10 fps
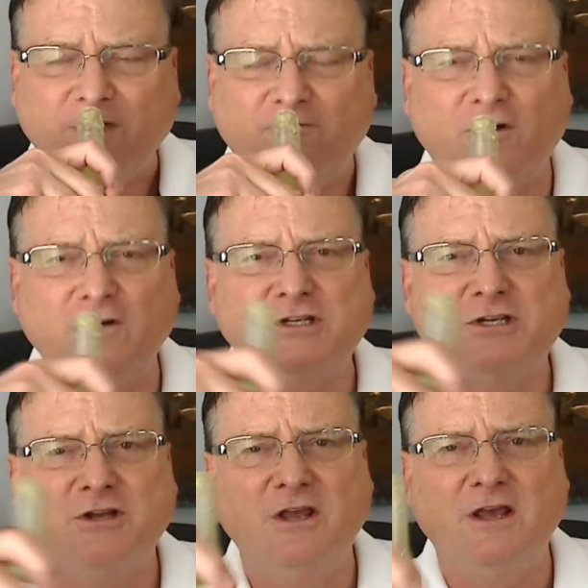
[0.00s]
First,
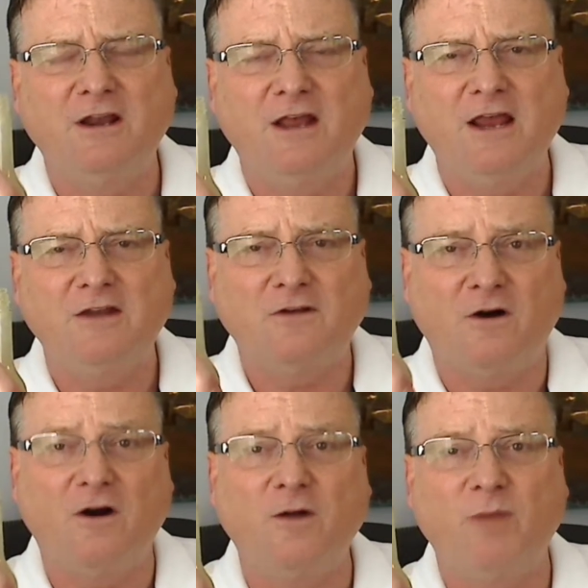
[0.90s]
you get a
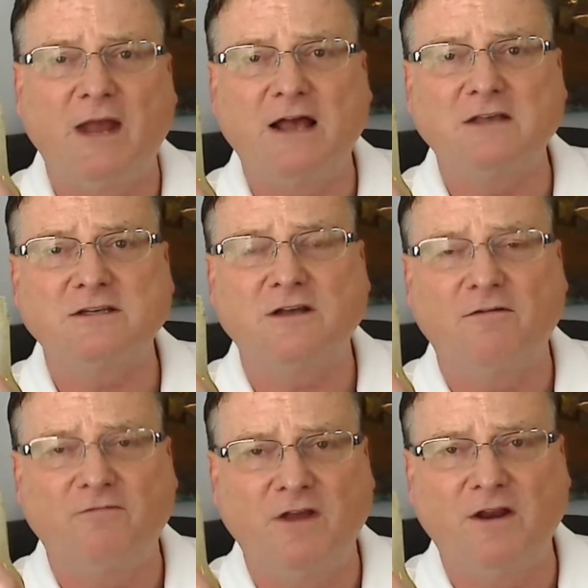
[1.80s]
tart blast
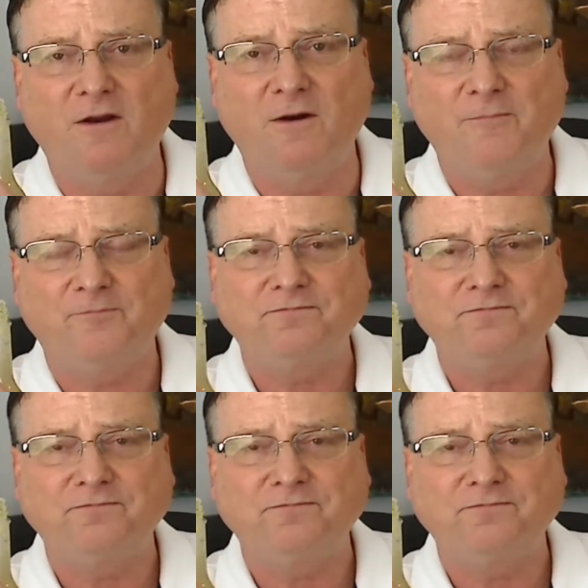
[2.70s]
of vinegar